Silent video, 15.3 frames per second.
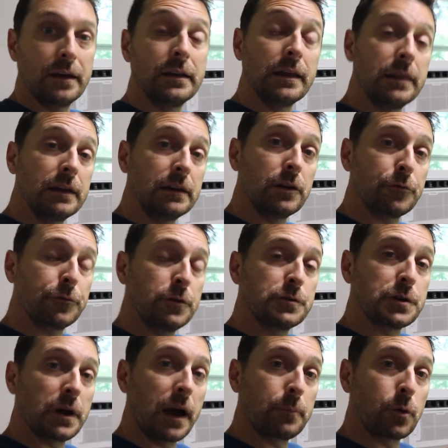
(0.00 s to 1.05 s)
And in the near
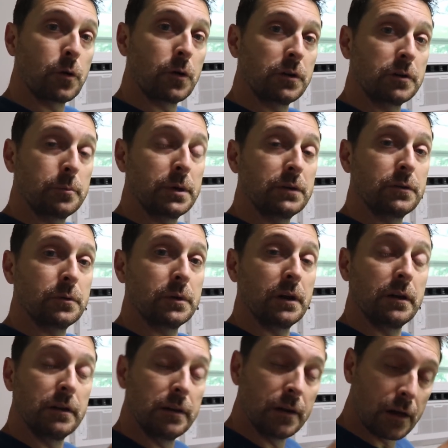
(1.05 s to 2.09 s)
future, I'm going to be doing
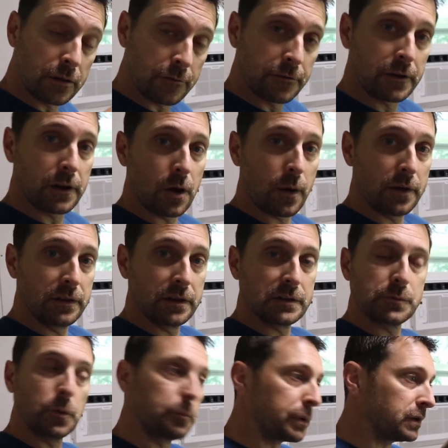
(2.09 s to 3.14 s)
another video on
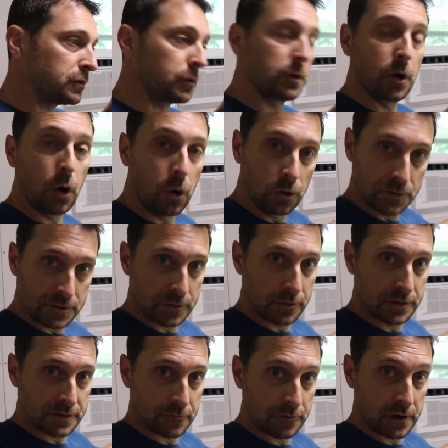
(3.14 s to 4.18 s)
this. We'll be doing a whole
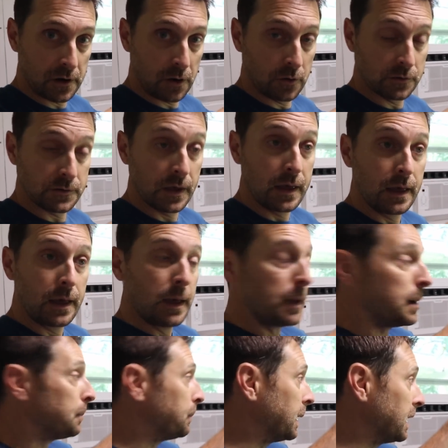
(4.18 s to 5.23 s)
series of videos.
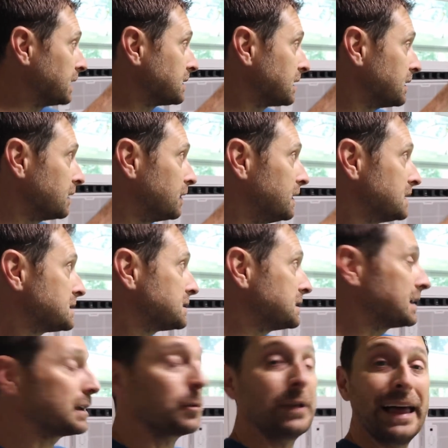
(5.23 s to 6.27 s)
But this
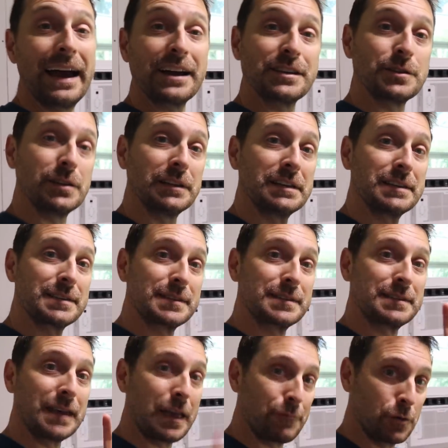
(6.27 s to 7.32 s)
thing will actually
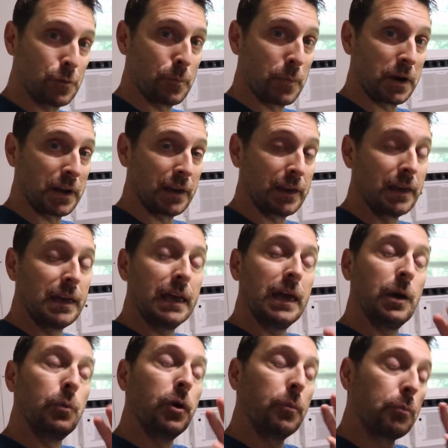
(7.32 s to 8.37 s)
save you money.
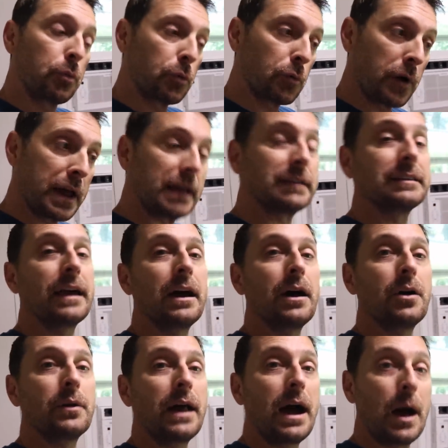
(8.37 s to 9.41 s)
And we'll break
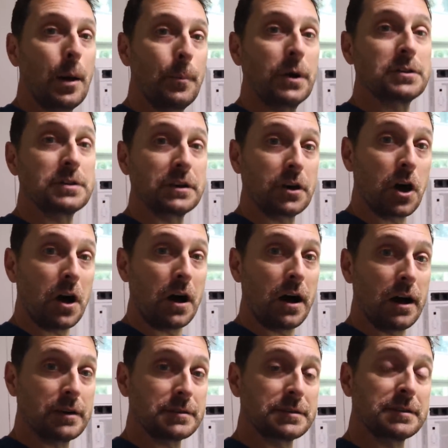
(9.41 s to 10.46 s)
down how much it
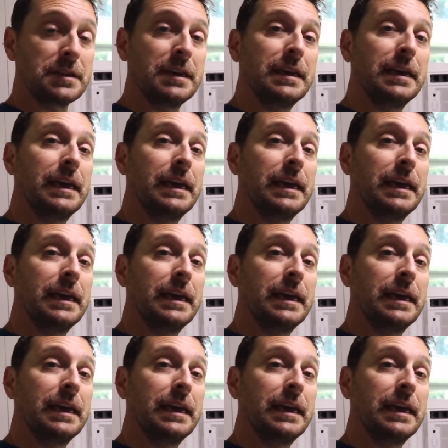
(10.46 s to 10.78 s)
costs